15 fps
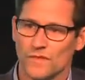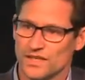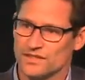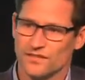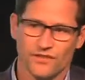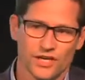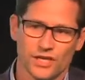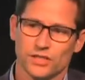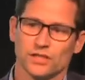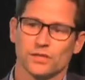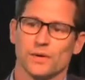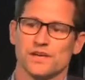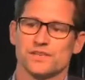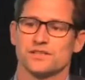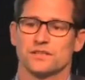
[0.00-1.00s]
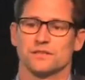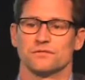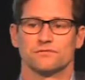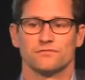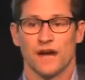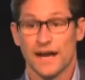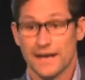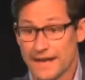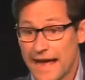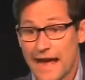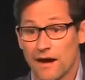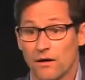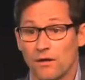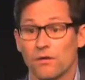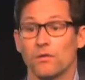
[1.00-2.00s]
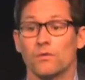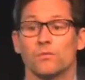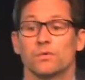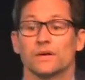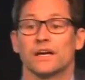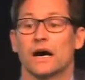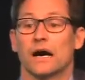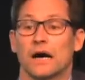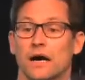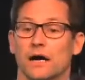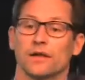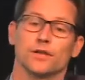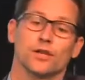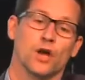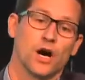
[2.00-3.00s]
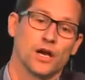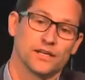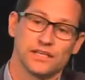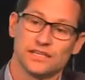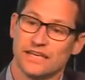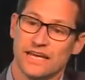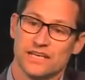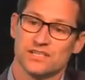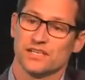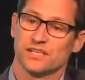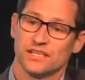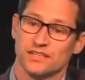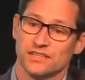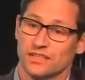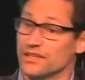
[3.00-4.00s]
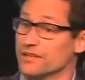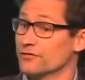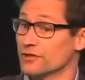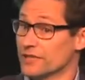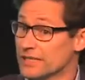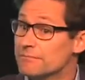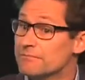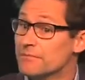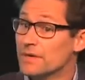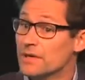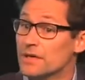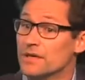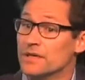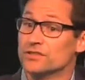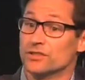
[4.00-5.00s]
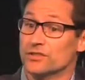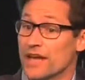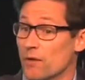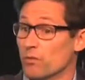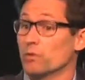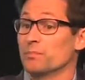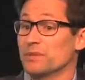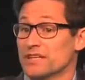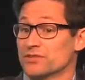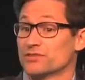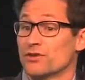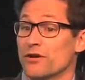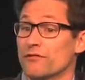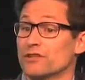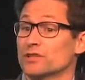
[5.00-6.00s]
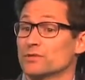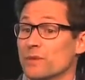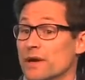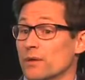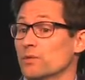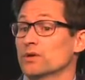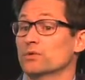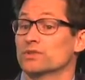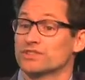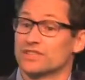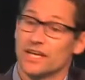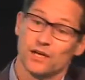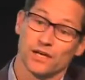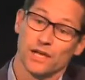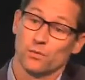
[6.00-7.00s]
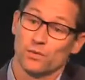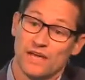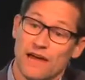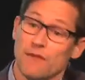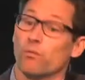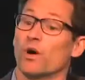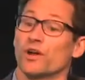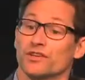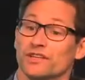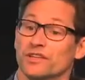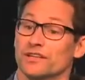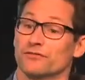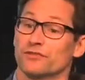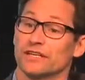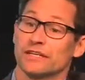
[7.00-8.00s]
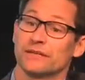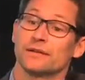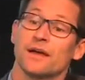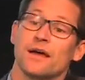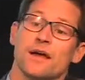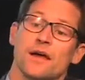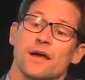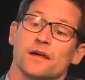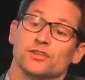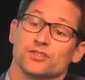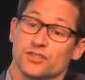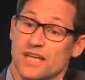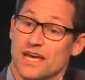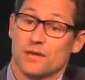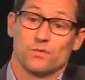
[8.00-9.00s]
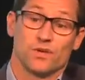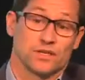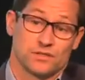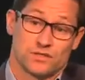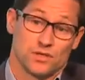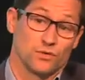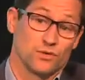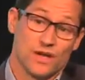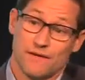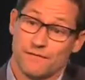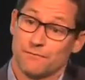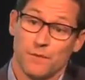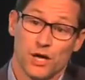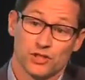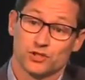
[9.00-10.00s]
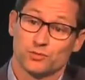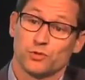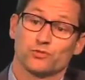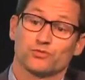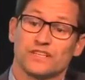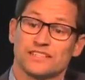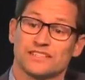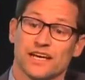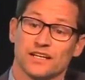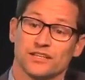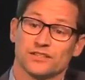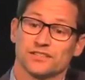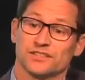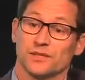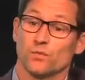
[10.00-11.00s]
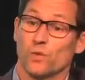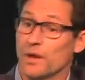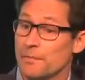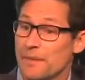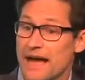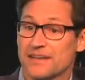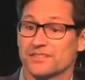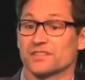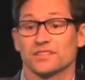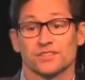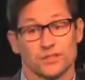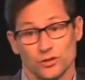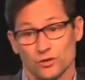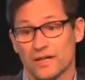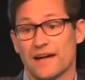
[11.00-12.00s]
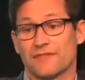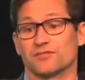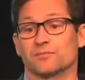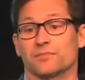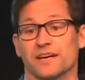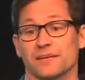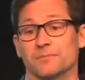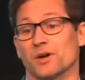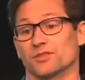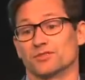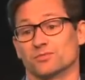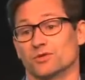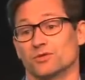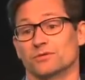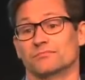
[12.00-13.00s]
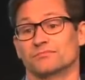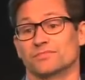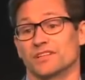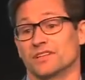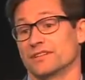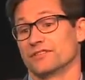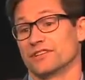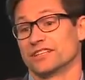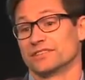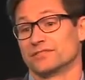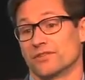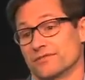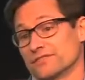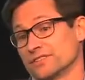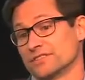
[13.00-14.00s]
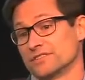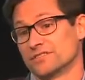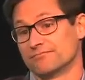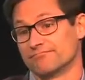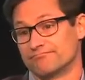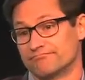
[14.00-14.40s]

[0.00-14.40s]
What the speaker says: That's a very good question. Right now, we are not engaging in delivery. So that would be a service where we would say, okay, we have one delivery. Today, so you have multiple retailers in one basket, so you'll have to pay multiple delivery services